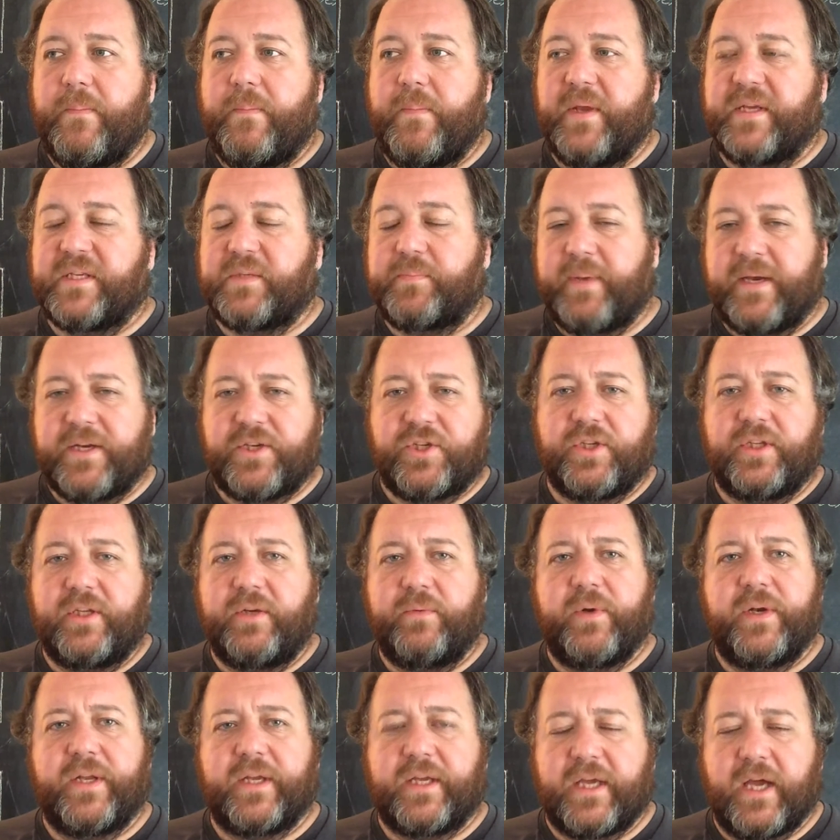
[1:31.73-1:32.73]
especially
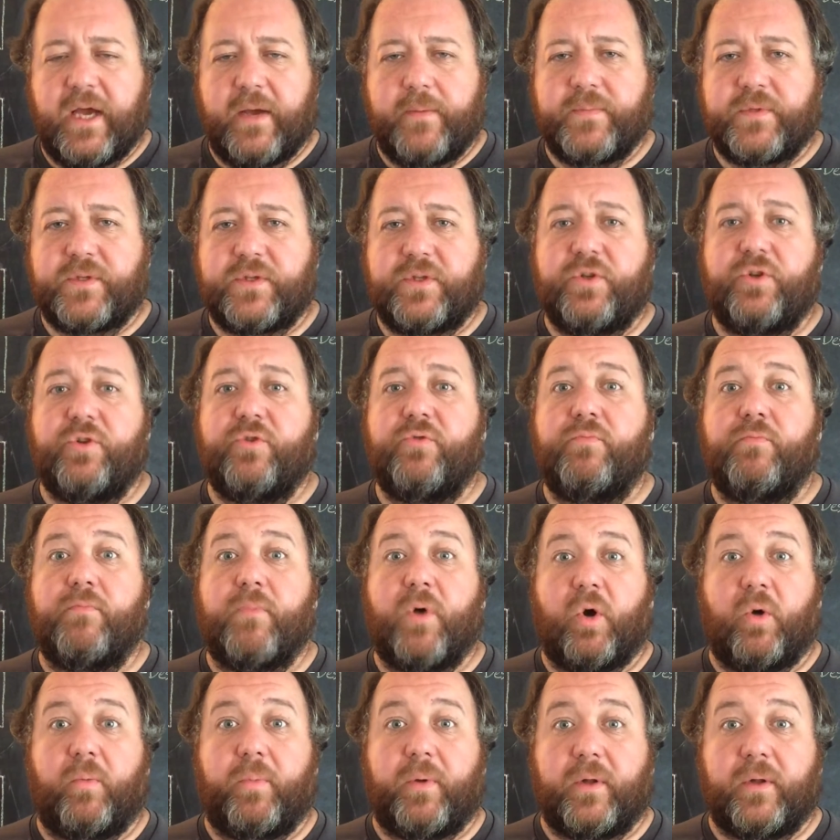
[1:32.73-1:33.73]
when it comes to
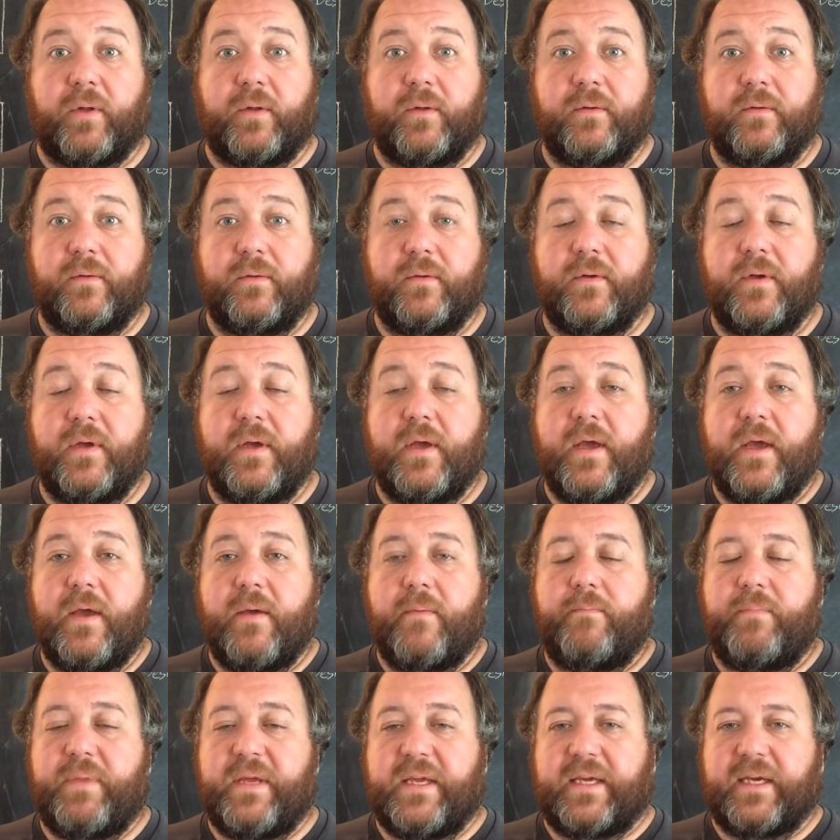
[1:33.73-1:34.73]
mobile,
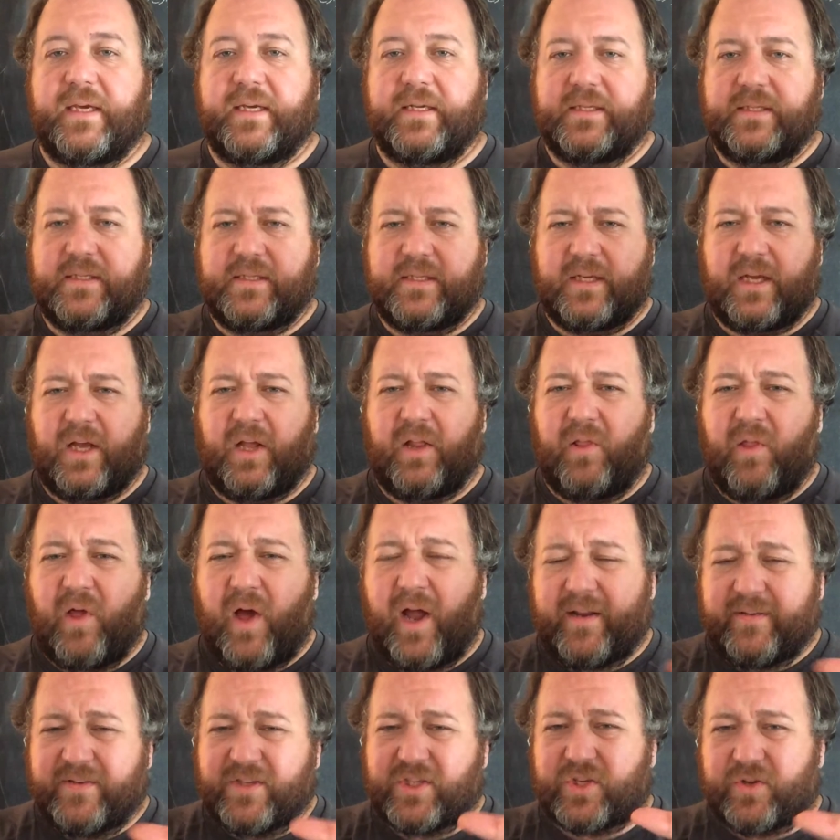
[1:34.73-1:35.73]
because a
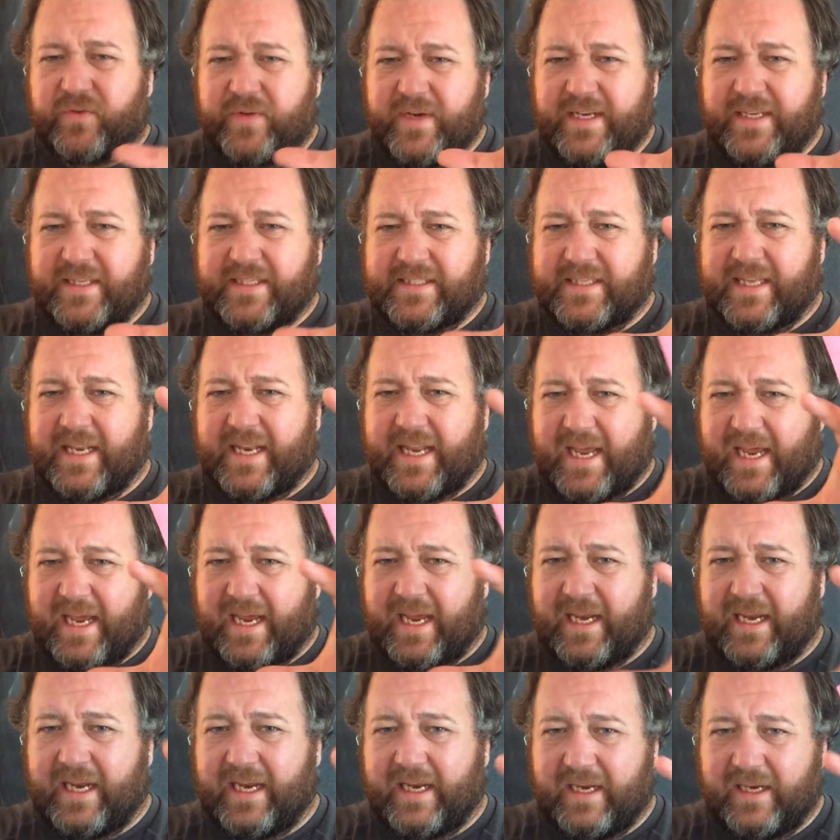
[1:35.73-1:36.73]
lot of screens
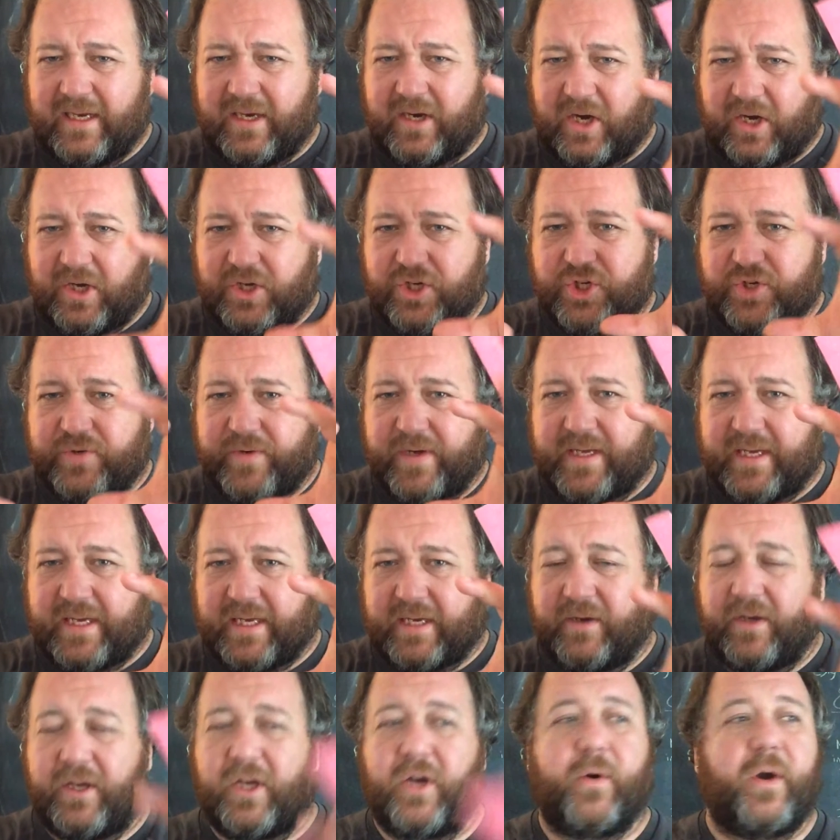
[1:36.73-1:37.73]
today are
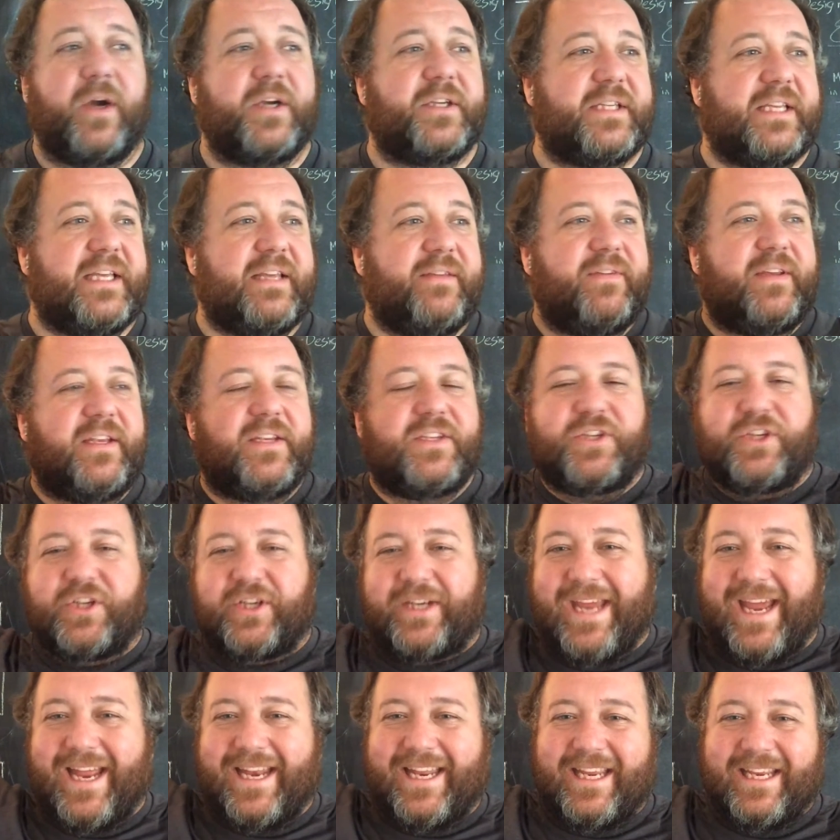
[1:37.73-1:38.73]
shrinking. You know, our TVs are
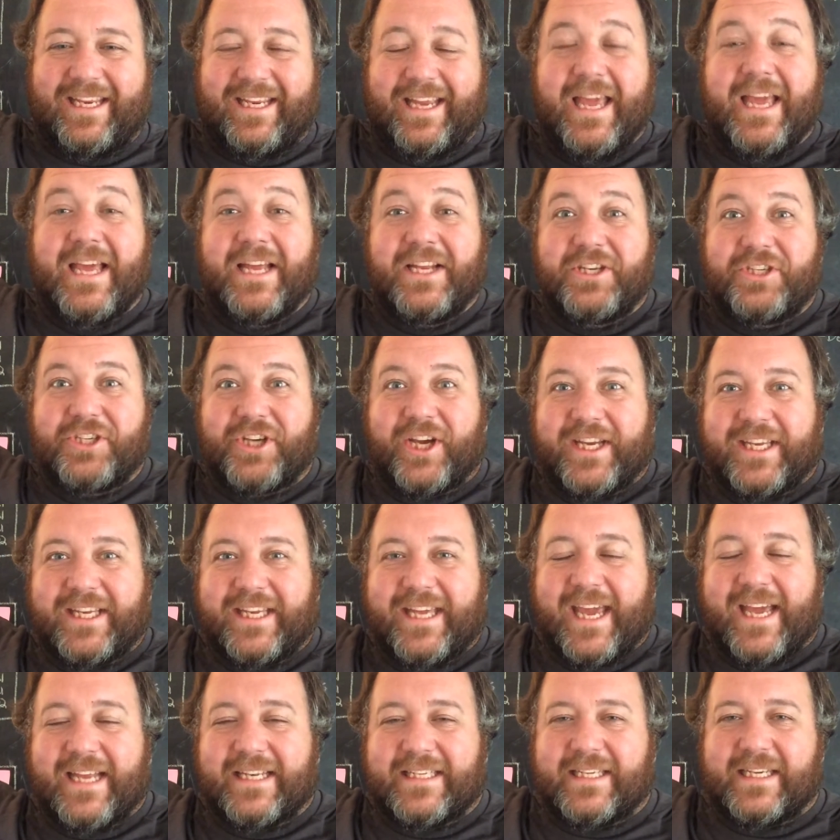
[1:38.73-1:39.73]
getting
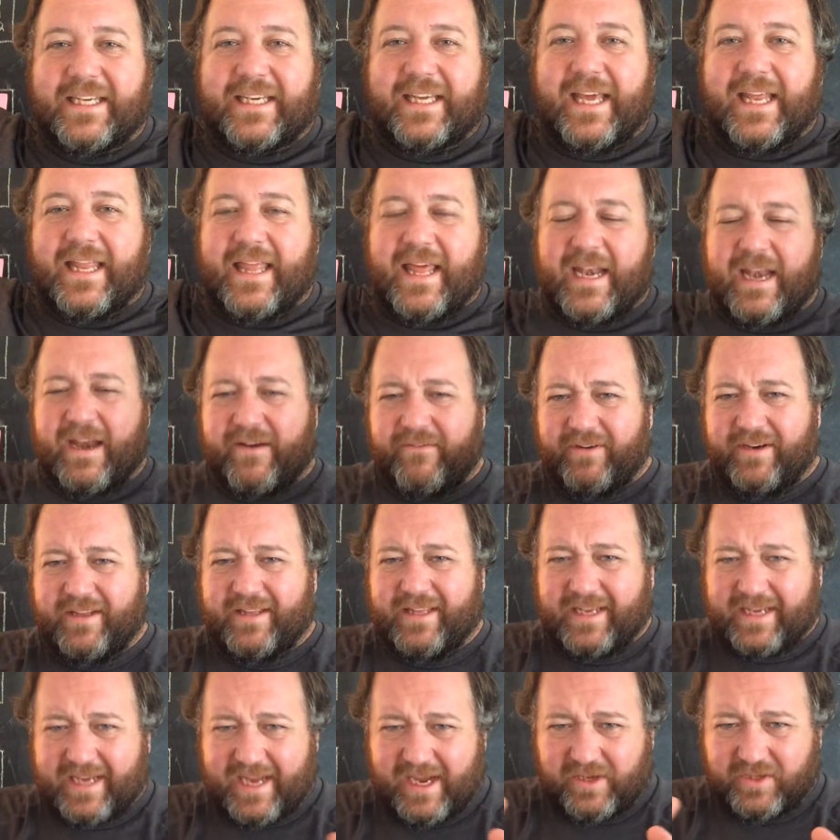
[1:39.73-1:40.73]
gigantic, and then
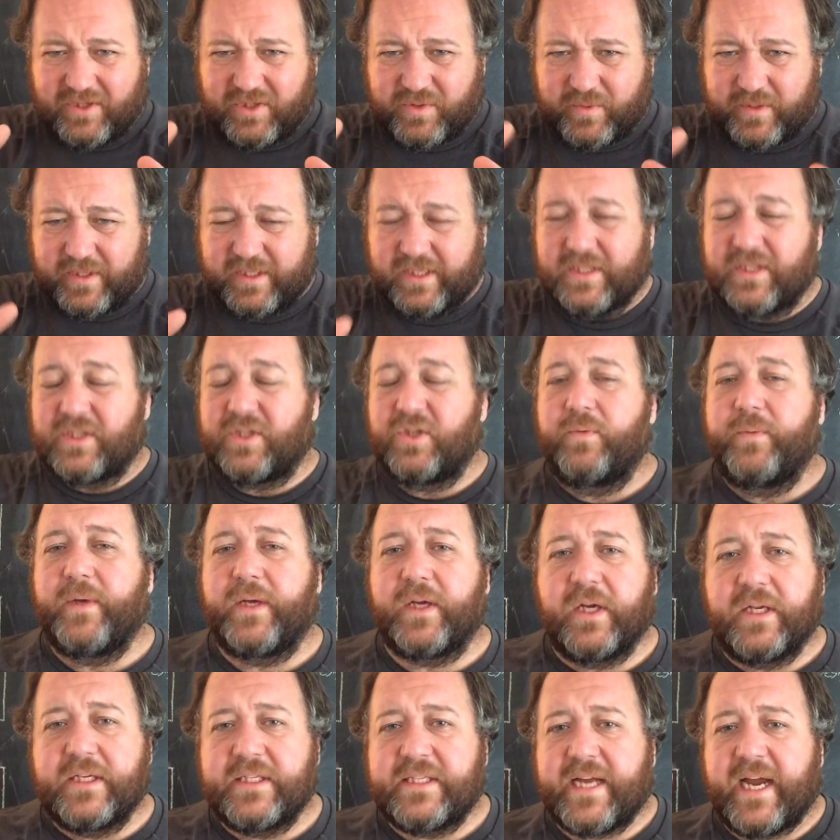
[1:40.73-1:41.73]
everything else we're consuming
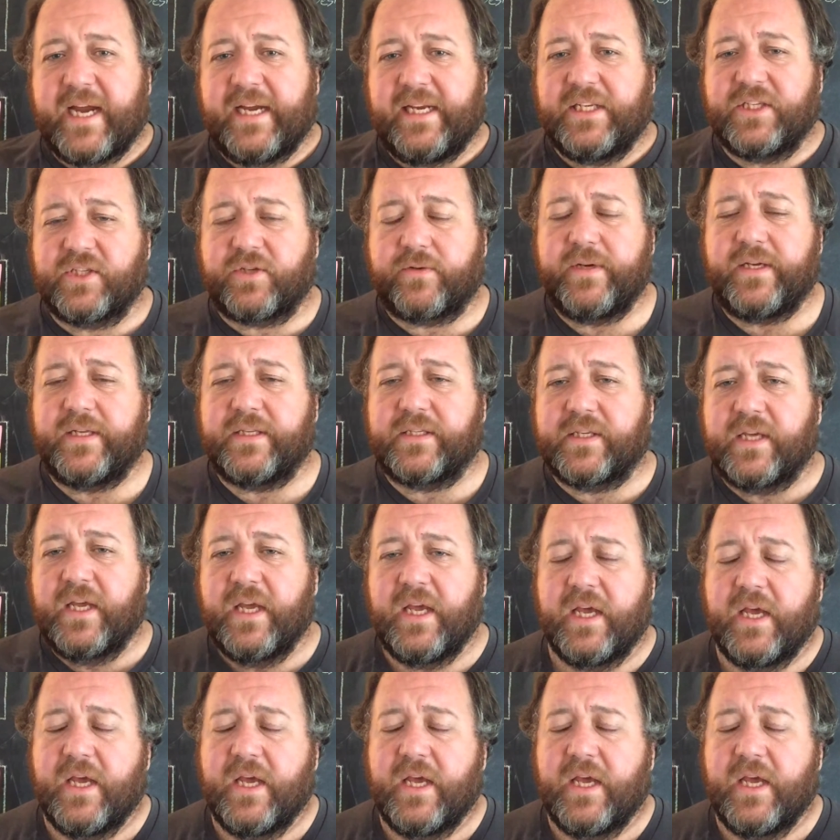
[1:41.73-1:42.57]
on tiny screens.